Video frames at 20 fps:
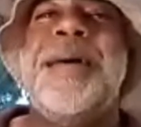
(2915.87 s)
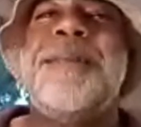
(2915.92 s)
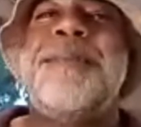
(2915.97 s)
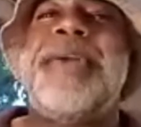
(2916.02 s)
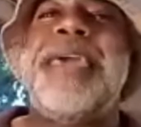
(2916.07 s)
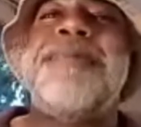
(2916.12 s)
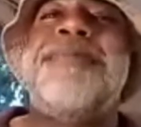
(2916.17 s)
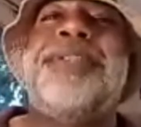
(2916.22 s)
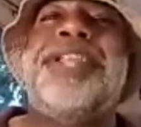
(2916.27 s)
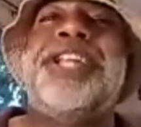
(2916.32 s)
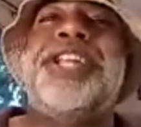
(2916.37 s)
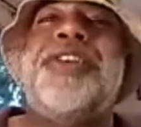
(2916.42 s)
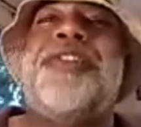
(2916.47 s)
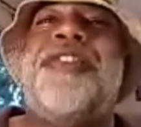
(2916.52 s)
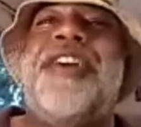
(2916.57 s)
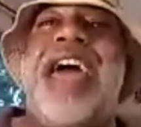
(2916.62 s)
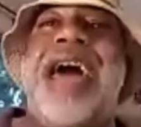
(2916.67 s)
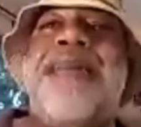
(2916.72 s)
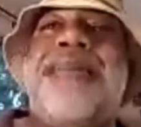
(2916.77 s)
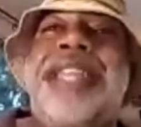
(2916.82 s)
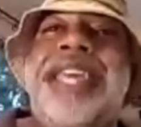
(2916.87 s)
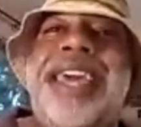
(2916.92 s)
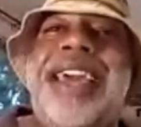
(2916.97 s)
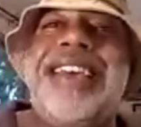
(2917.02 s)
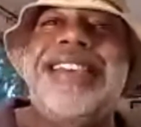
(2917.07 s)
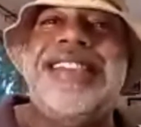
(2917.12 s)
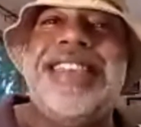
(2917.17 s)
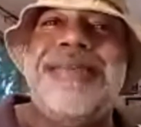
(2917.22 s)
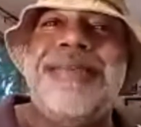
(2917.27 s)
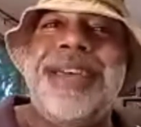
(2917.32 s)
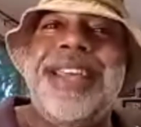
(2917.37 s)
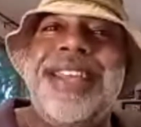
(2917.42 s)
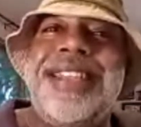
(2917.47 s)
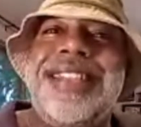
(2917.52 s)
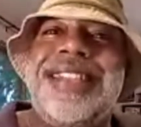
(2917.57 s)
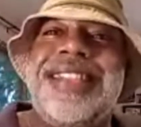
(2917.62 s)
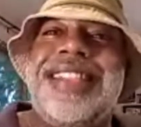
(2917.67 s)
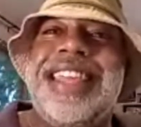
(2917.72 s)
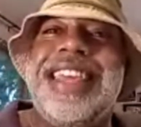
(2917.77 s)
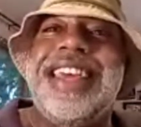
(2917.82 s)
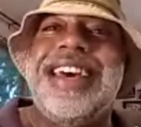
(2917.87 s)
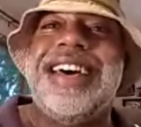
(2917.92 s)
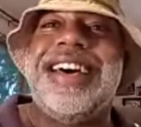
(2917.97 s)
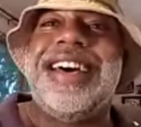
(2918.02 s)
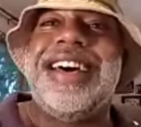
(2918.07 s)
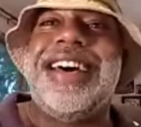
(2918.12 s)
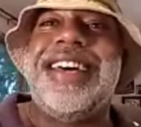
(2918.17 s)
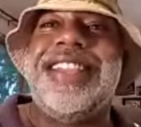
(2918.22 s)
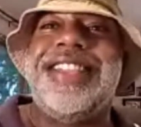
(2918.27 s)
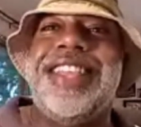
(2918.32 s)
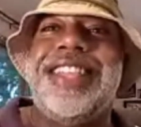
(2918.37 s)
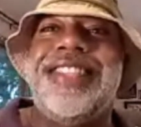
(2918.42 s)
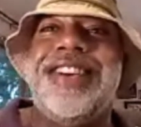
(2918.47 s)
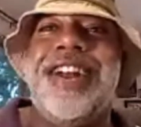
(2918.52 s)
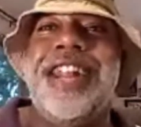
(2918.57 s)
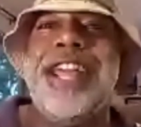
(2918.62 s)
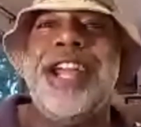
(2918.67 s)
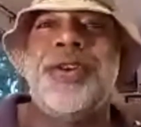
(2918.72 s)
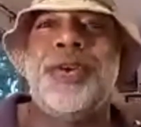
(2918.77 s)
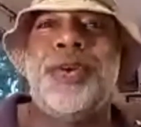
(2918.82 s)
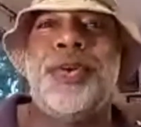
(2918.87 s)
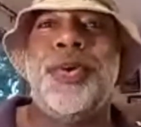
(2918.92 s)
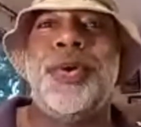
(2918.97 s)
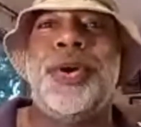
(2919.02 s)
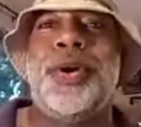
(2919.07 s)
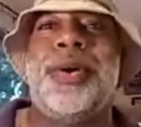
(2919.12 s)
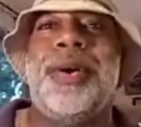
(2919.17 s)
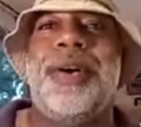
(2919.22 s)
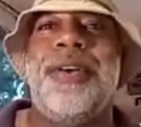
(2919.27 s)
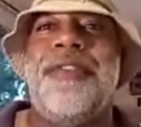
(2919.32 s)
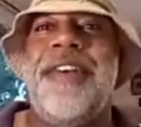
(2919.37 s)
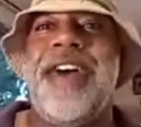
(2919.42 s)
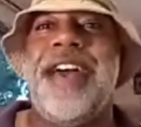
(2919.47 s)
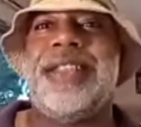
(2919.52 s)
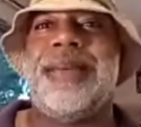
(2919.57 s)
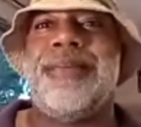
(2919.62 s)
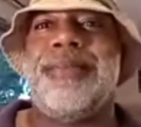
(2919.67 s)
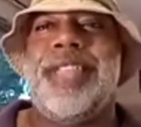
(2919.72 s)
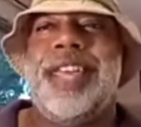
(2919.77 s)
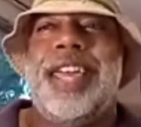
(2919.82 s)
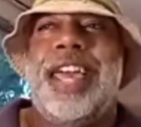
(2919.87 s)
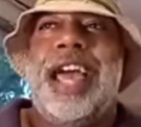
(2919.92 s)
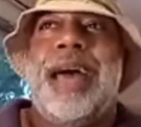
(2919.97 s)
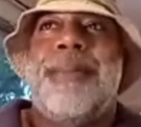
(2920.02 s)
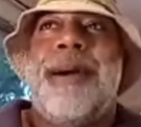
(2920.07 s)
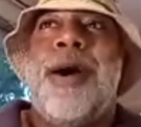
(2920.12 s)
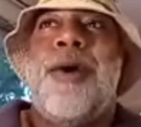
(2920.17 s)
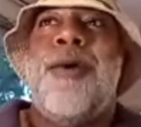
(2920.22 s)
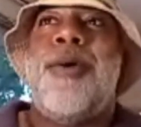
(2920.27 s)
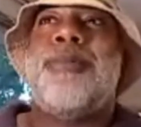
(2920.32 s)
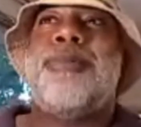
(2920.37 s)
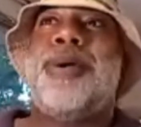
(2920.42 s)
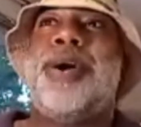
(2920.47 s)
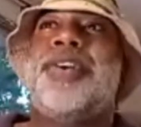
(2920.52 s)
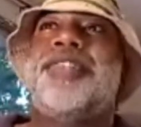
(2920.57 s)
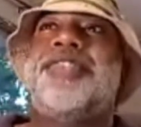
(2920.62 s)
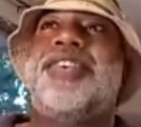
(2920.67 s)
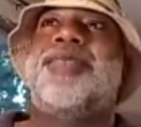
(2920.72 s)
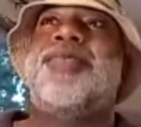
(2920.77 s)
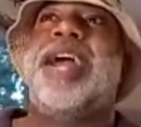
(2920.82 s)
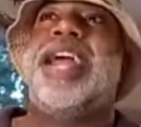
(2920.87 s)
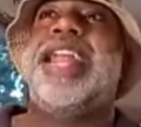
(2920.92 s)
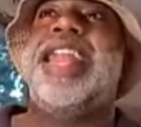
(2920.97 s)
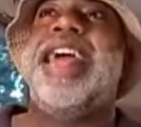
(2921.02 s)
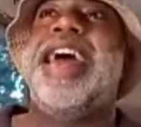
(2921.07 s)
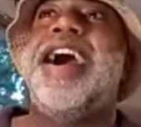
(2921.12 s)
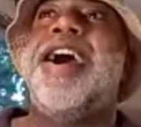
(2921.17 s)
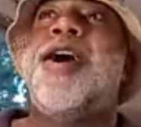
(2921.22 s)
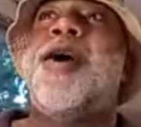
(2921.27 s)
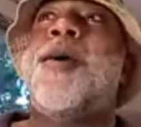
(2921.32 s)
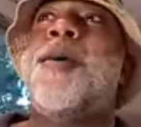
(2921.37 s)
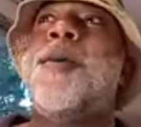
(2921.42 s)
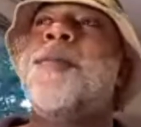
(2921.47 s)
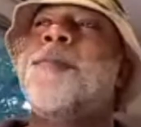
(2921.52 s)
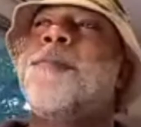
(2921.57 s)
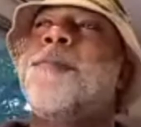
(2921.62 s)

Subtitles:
People in your family exhibit the Dunning-Kruger effect. I'm thinking about one person right now.